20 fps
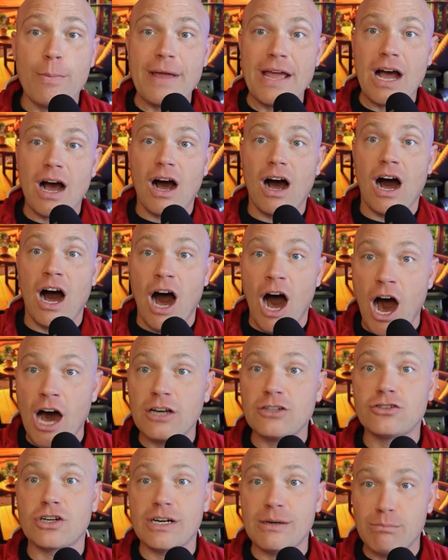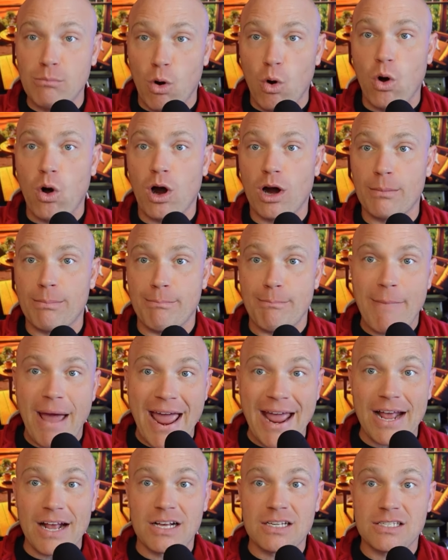be a hundred more
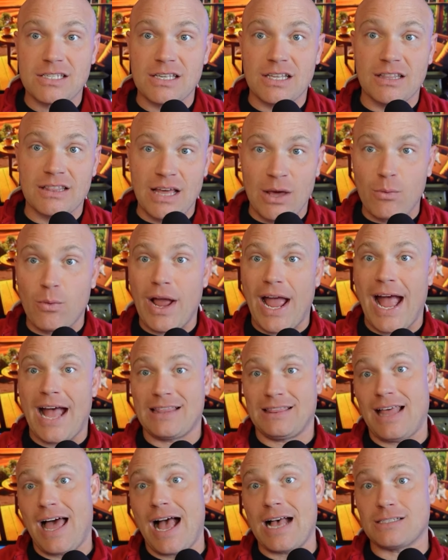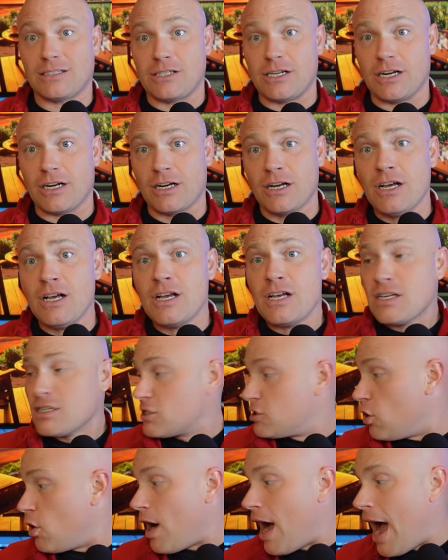makes than we had last year.
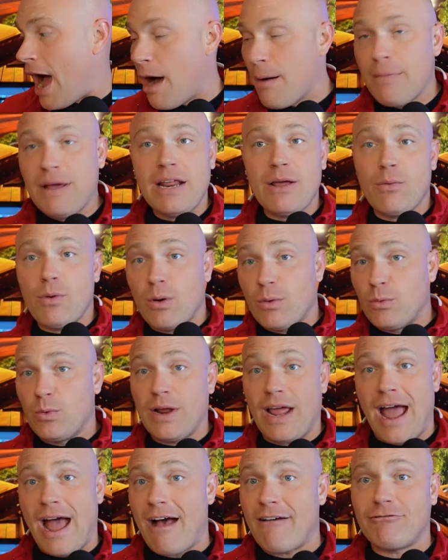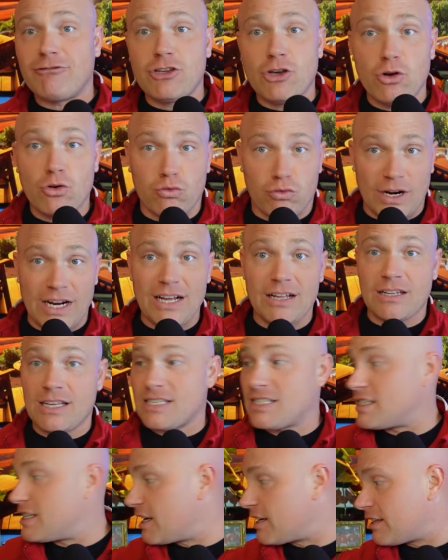So how many would we have to
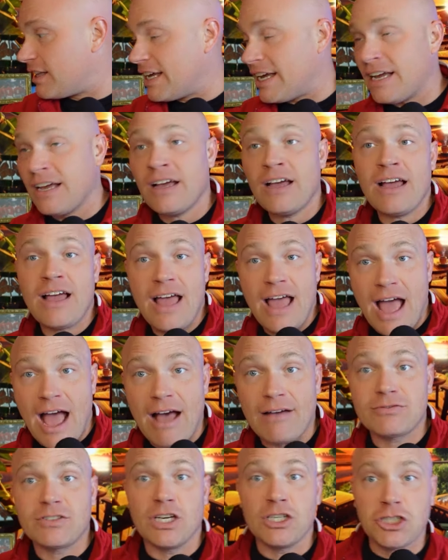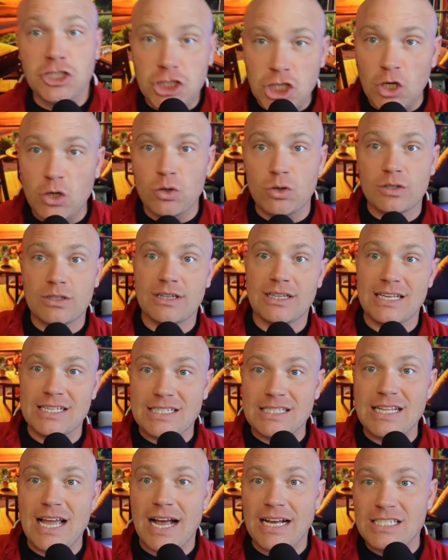realistically have to shoot
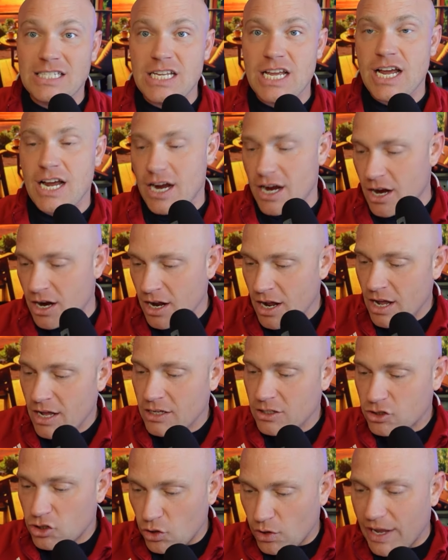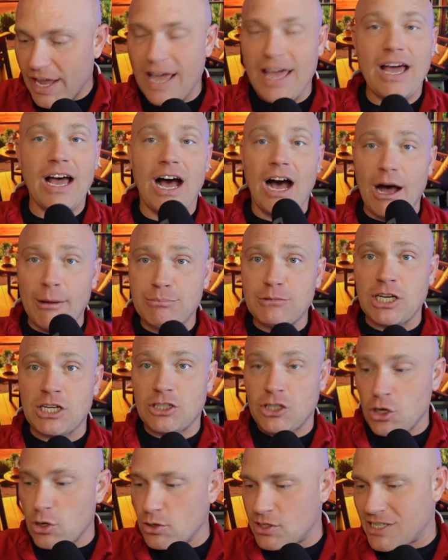this next year to get up to
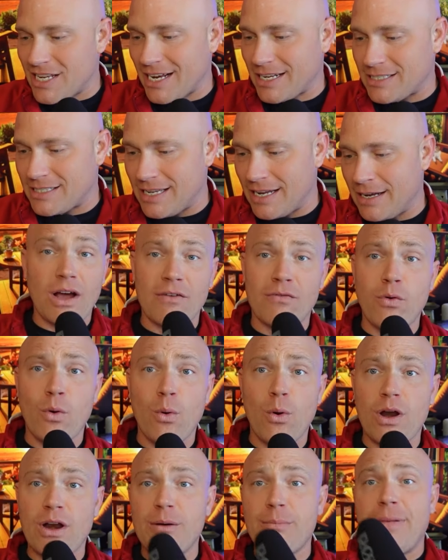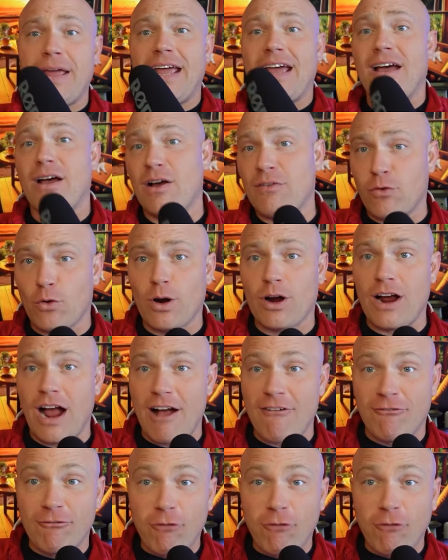260? If we wanted to be, if we're at